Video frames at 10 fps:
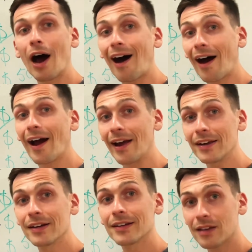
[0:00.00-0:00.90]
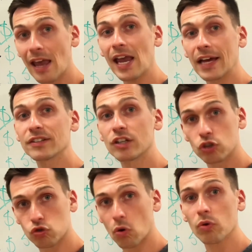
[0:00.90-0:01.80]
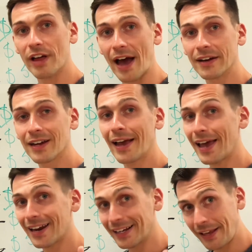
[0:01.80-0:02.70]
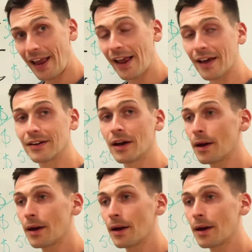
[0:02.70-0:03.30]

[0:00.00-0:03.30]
I can control that and I can